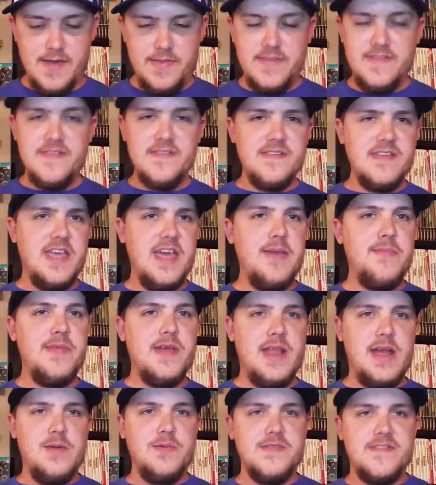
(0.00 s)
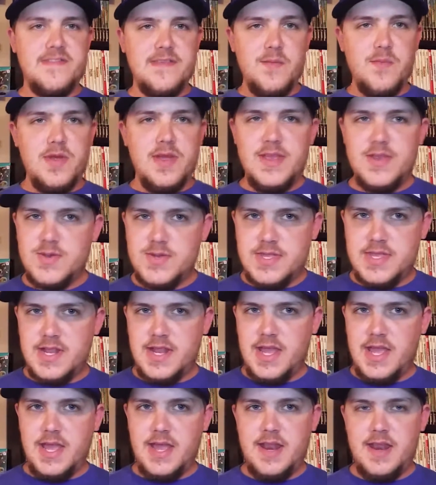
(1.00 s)
This is a game that I was somewhat
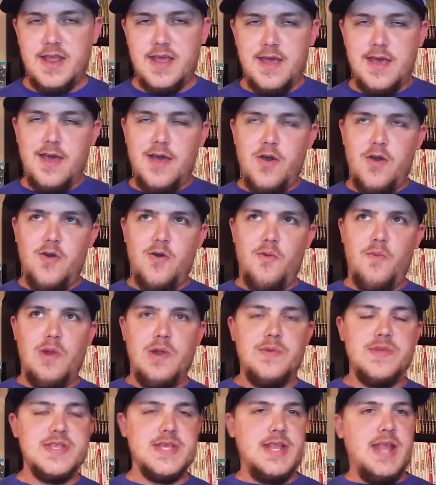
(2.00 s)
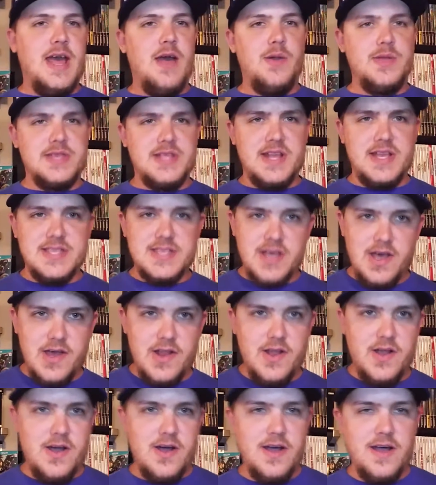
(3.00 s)
interested in when it was announced, and I saw
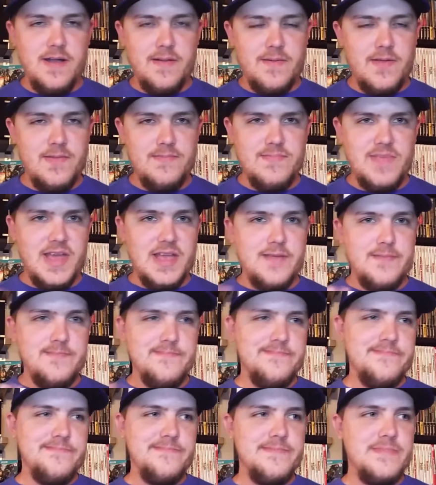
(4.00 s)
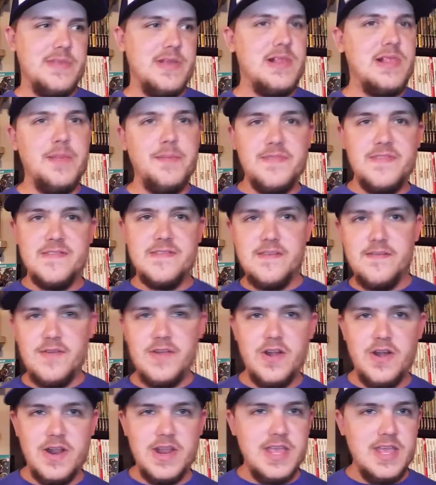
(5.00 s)
it on like glimpses of
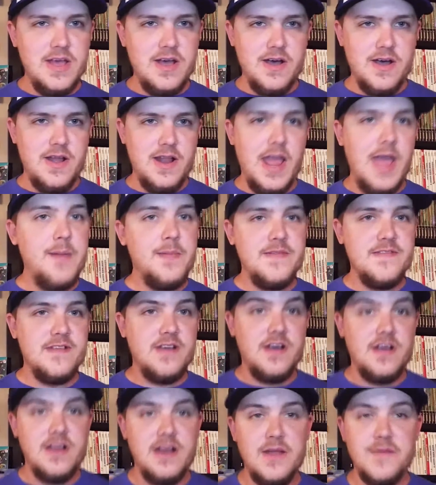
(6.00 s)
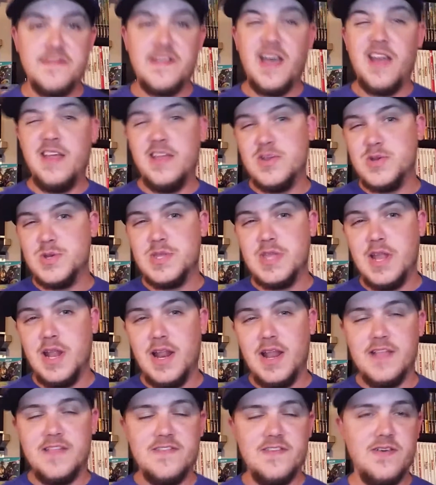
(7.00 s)
it on Amazon, and I was kind of interested
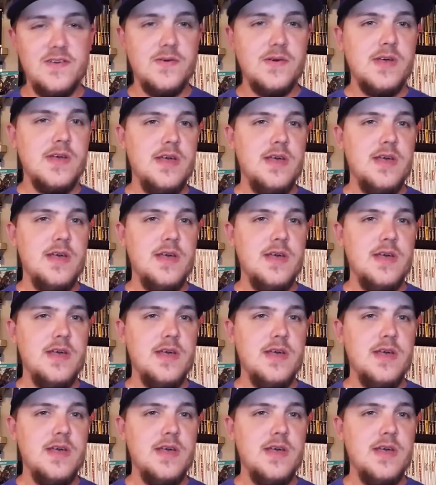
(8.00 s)
in it, so